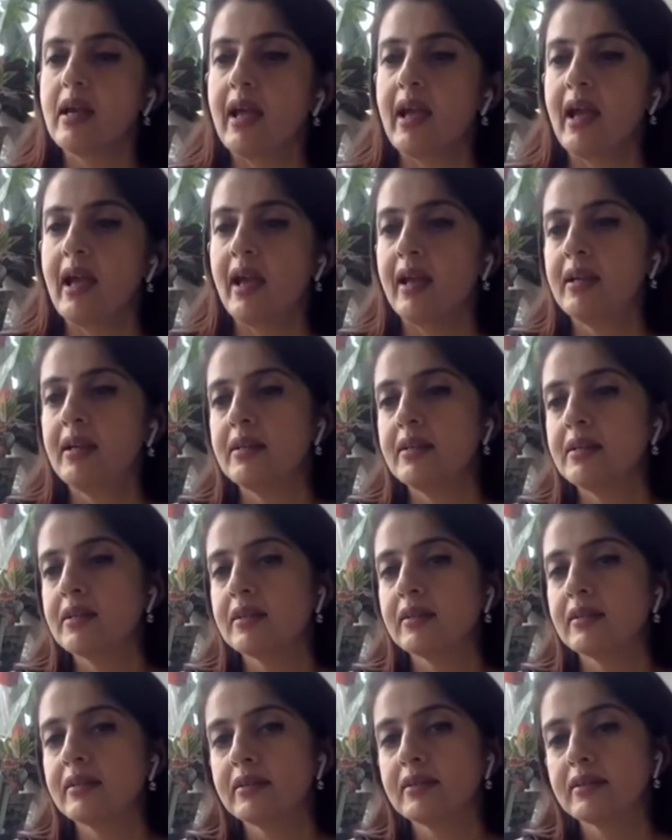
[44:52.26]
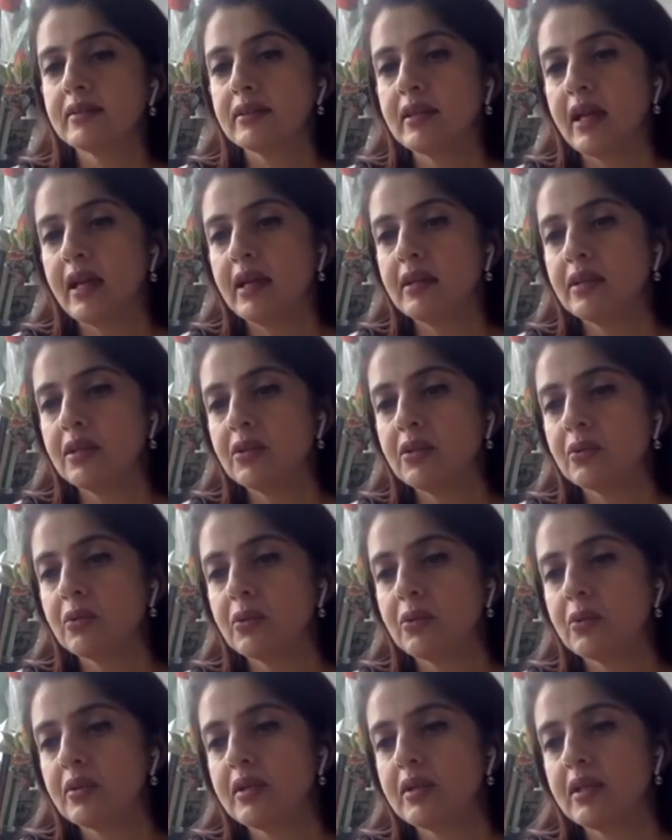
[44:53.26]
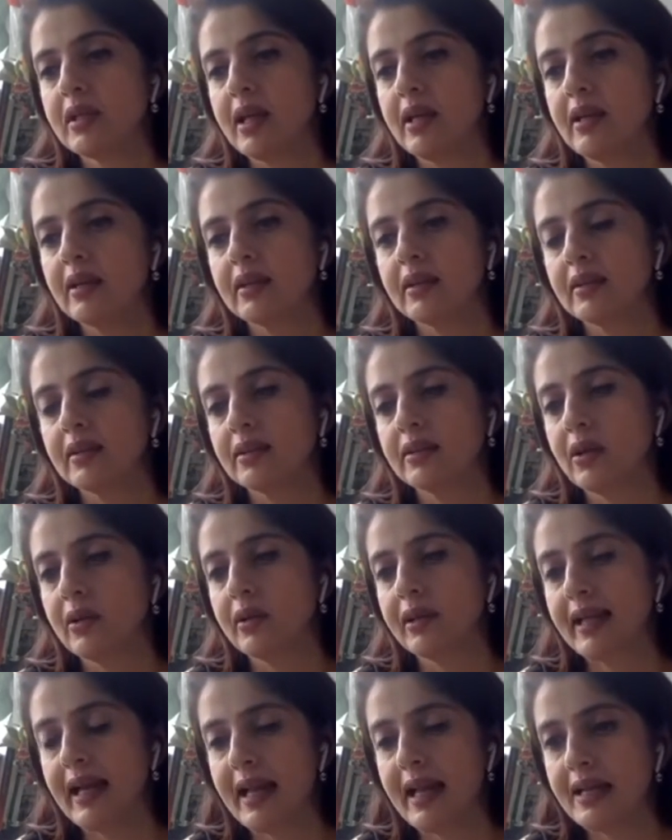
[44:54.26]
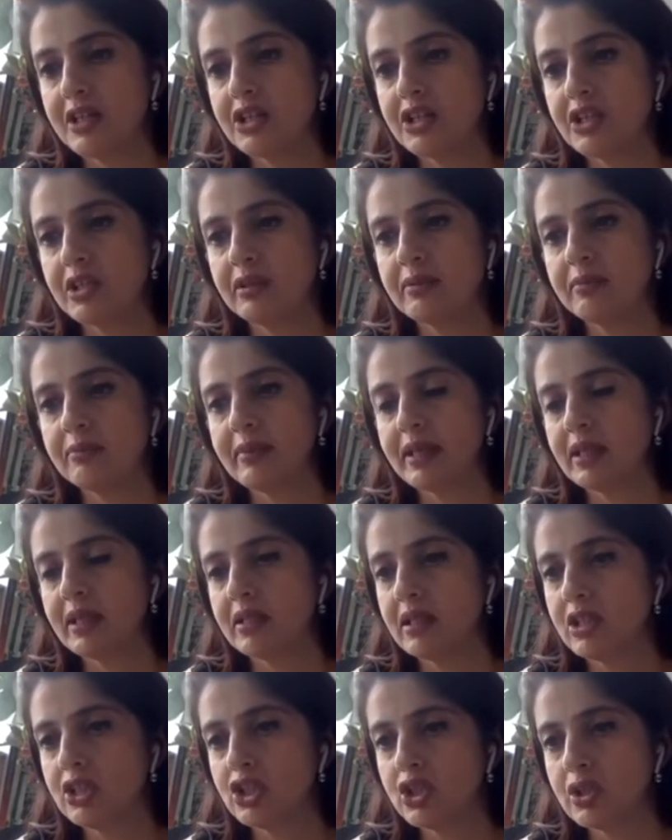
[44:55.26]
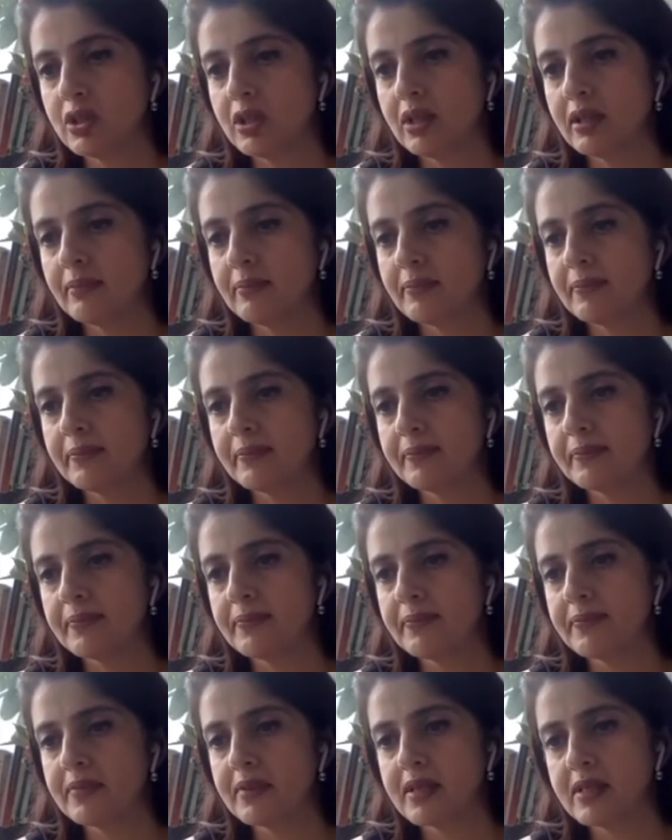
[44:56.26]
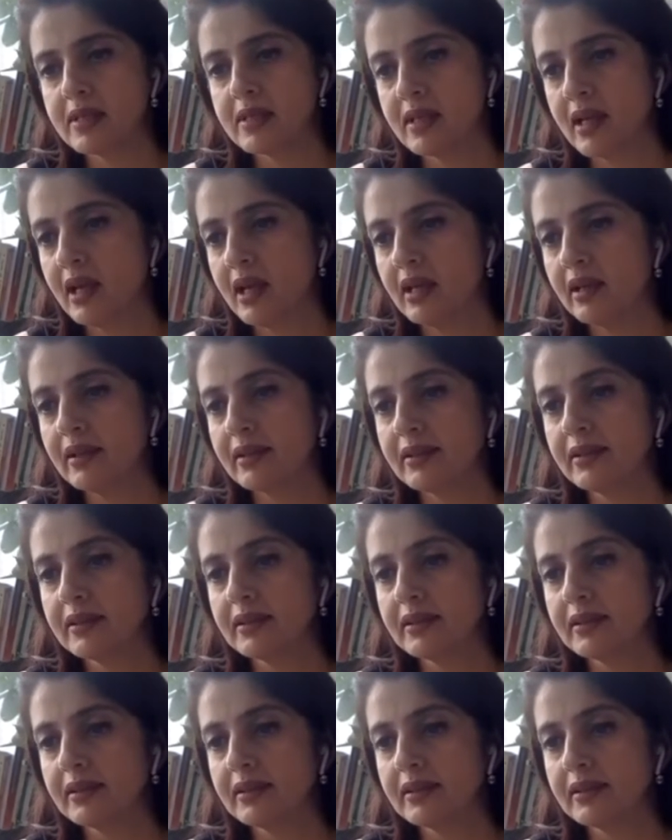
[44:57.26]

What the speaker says: And then you could take your calcium, magnesium, zinc.